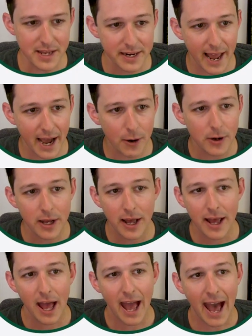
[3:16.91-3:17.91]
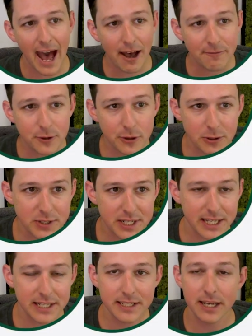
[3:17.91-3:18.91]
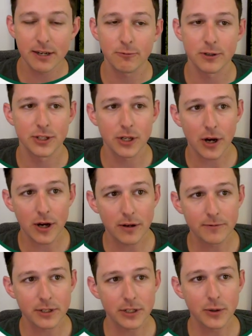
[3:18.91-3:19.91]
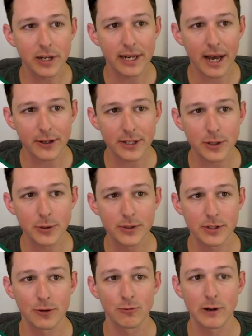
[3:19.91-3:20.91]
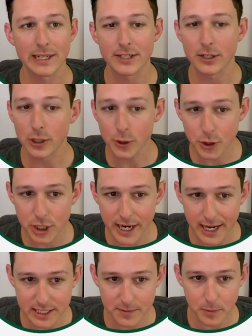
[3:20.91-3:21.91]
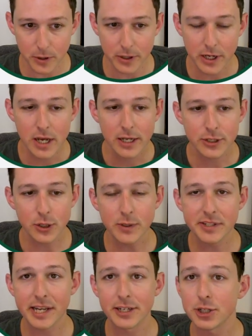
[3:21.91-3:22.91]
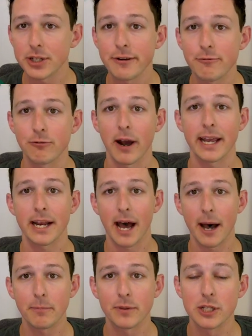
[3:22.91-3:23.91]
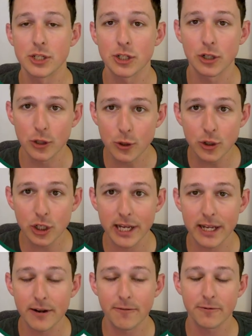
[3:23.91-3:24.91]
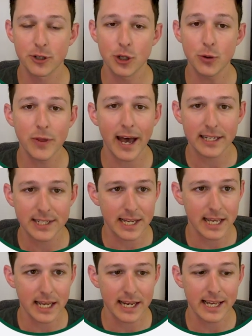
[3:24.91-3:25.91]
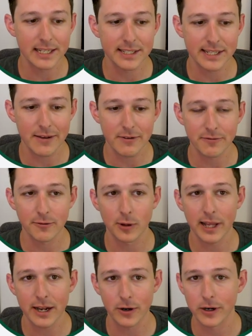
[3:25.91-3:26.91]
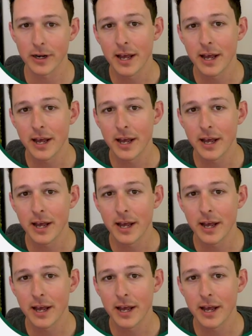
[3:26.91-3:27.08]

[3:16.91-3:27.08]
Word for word: Now, after those tickets get resolved, you can now use the resolution expert to essentially write up the solution to that ticket and save it for later.